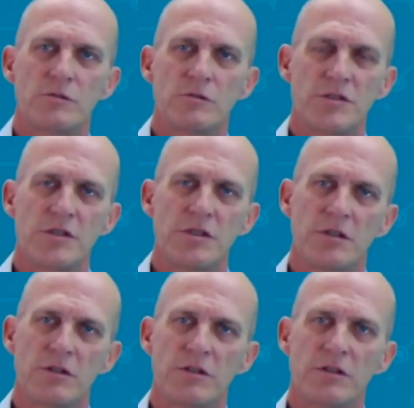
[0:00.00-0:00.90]
see
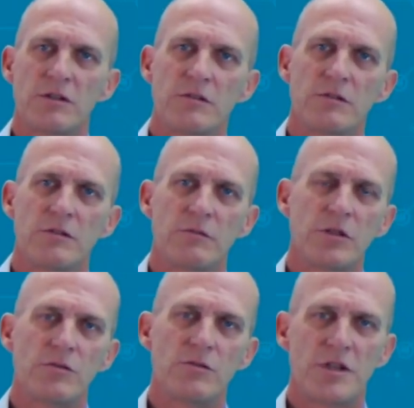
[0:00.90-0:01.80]
on when
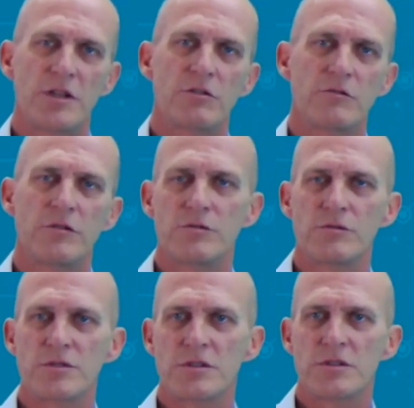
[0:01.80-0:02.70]
you use analog
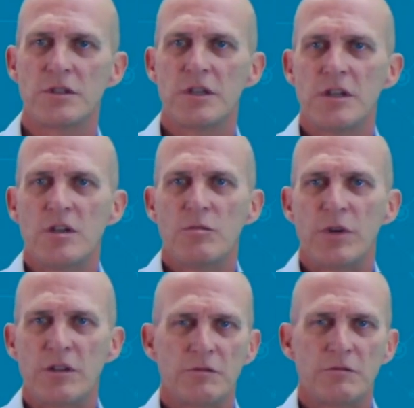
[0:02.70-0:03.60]
phones. But